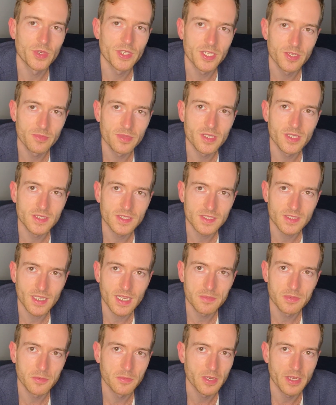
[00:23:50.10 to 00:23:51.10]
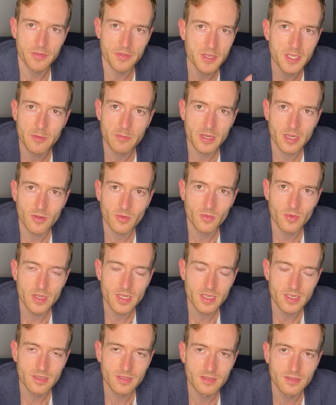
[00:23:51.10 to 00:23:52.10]
we can be unstoppable. I think about
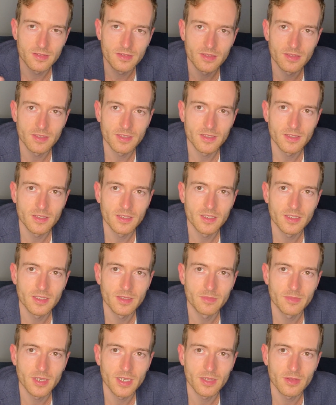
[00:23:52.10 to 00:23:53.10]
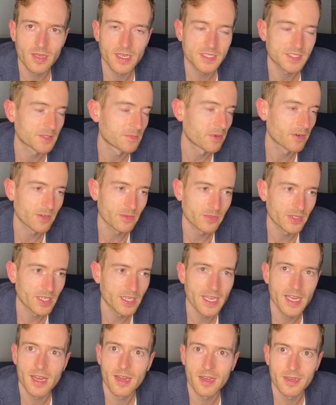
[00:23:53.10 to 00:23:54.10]
when in my last apartment
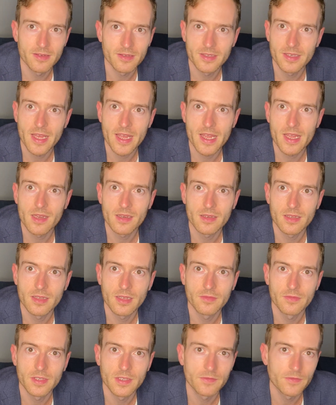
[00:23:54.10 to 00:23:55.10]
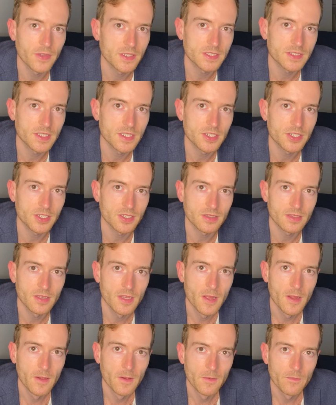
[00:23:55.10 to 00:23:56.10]
I had an ant an infestation.
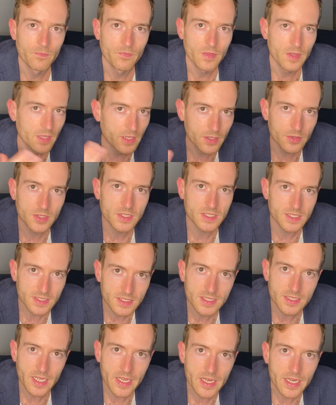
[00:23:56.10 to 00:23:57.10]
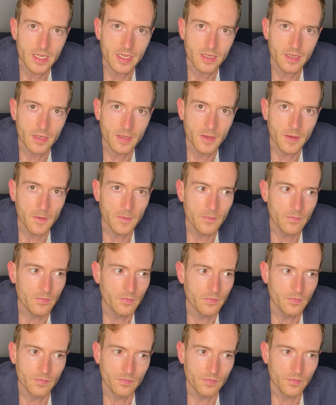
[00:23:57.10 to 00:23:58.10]
It was insane.
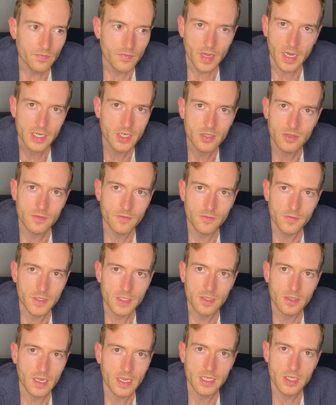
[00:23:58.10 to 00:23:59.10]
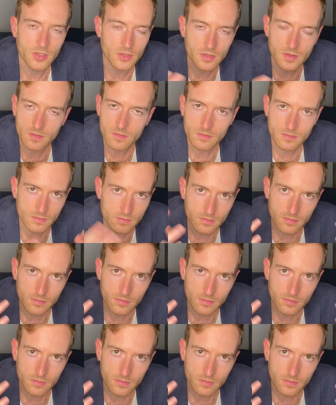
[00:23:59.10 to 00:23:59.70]
I couldn't figure I couldn't